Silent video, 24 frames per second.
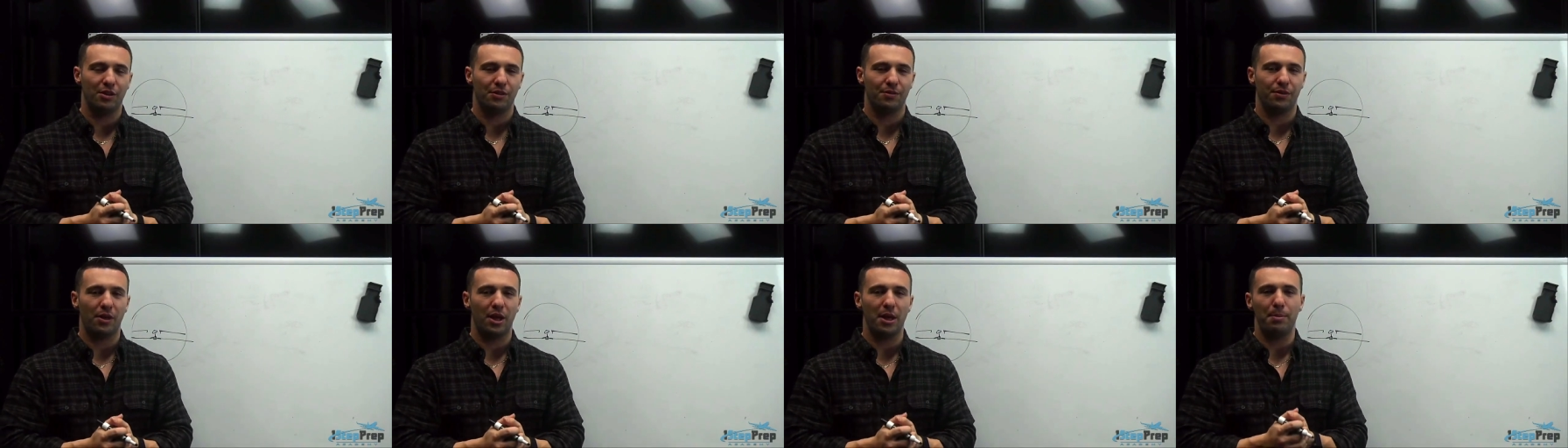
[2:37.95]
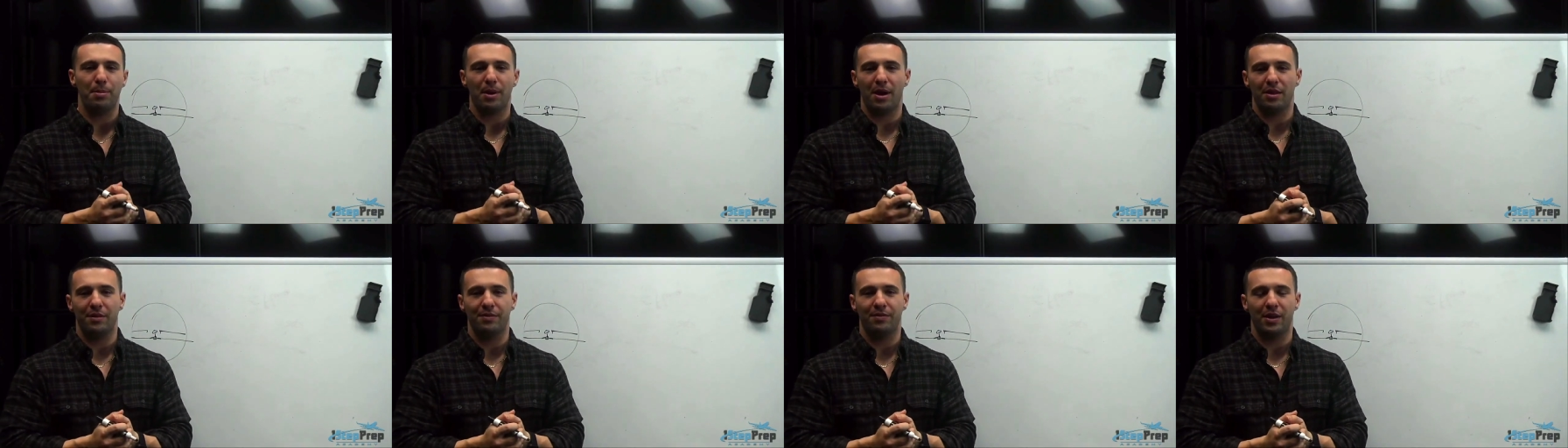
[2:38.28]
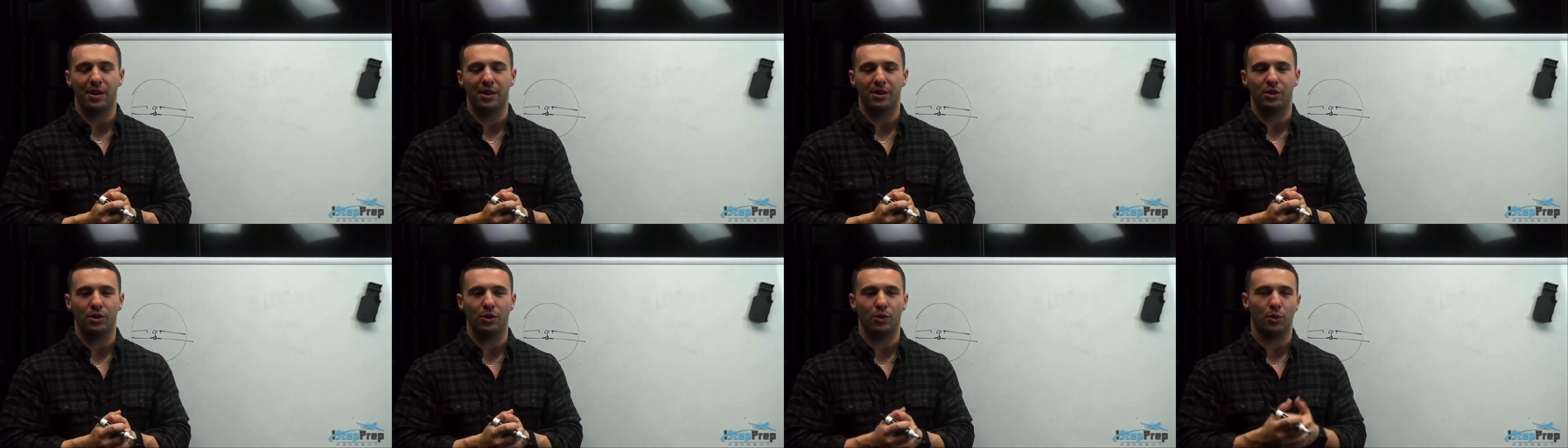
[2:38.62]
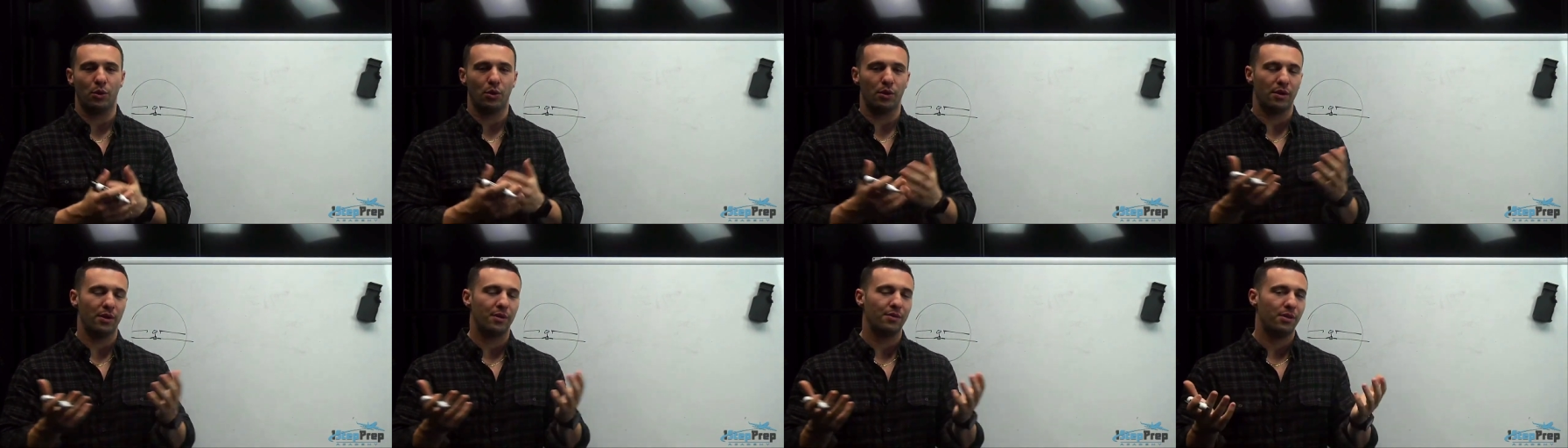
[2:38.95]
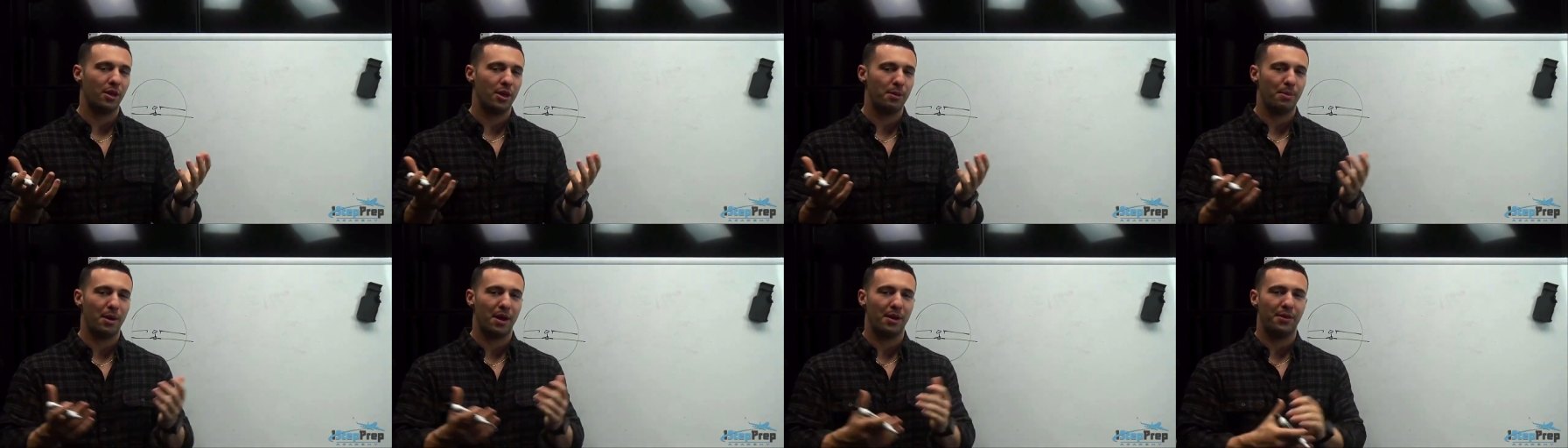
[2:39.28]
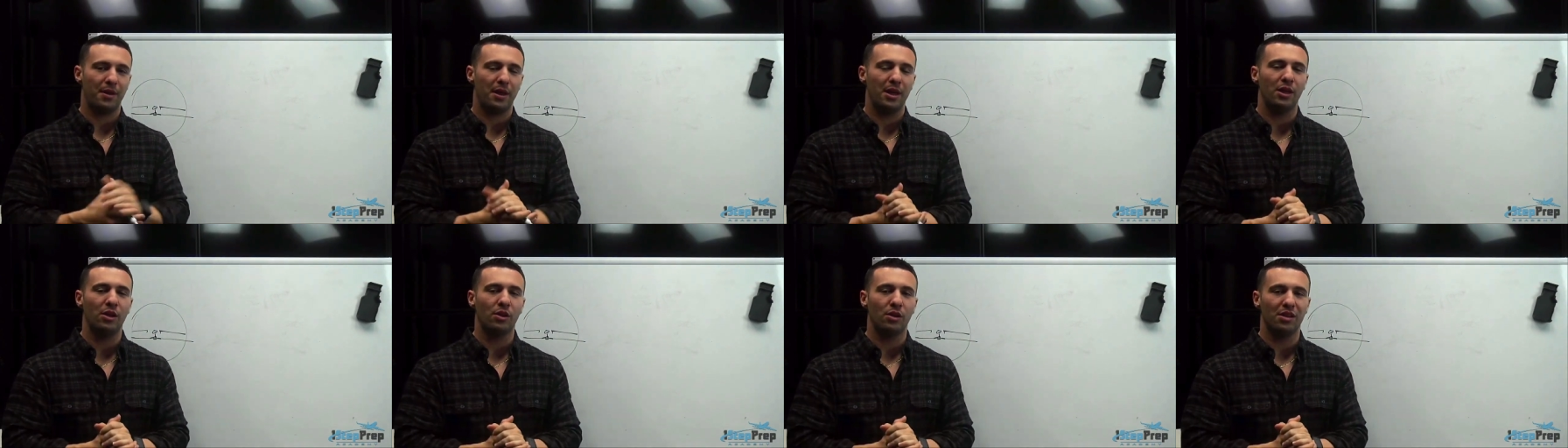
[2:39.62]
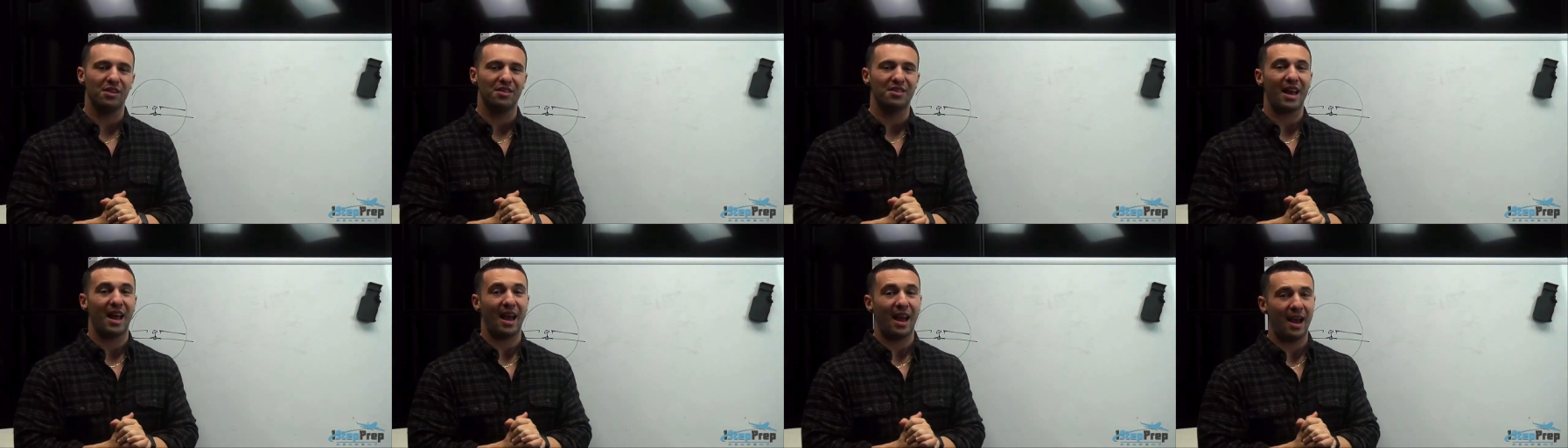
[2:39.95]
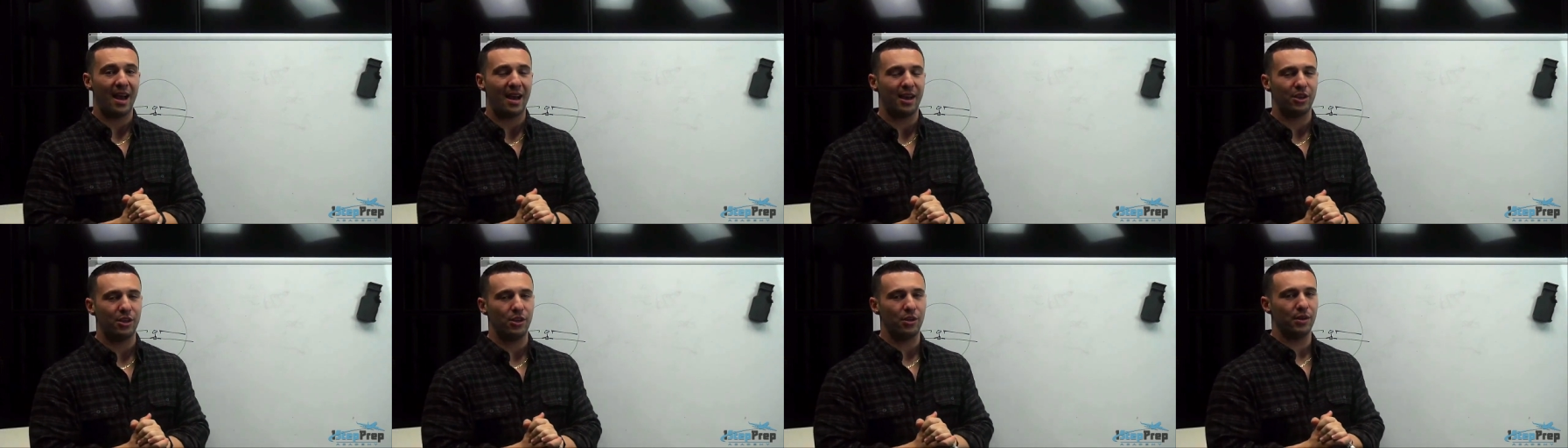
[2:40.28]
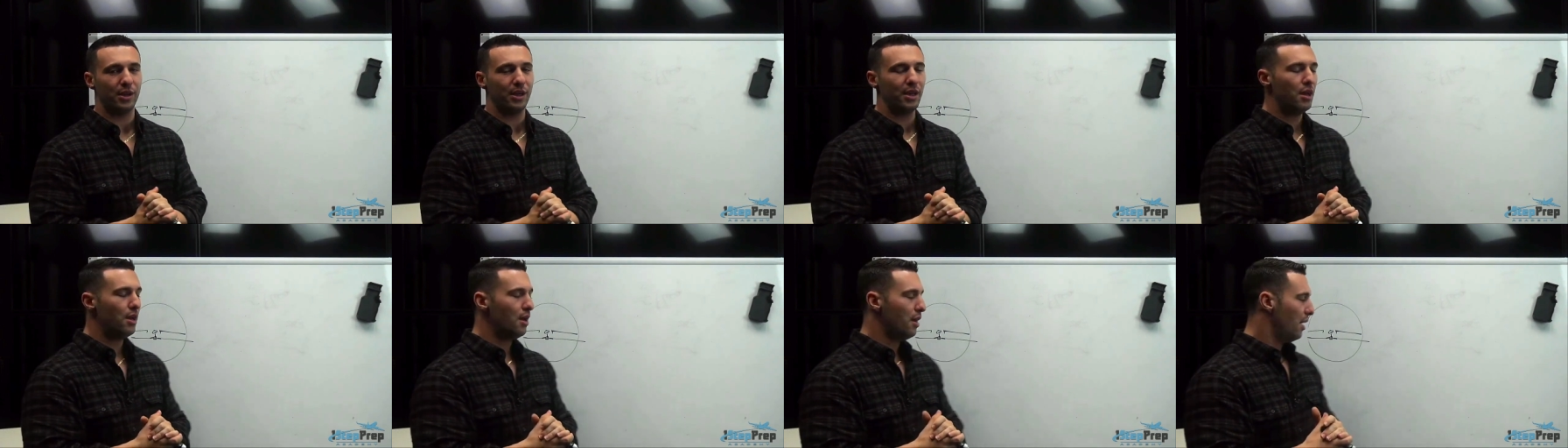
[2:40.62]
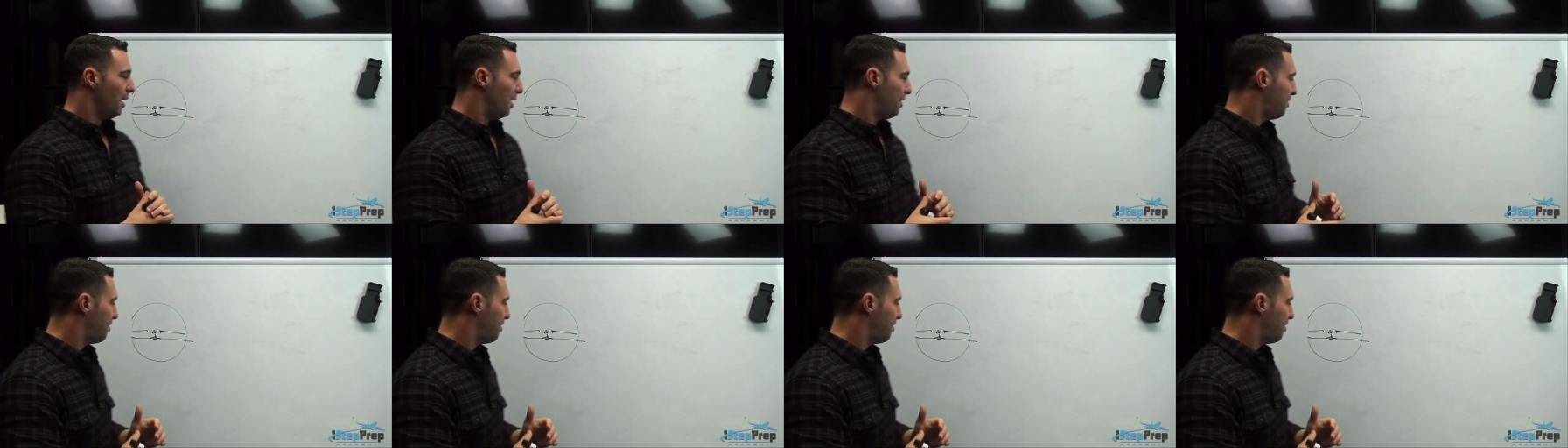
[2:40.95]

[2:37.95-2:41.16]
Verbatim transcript: flight path vector or flight path angle is accurate. And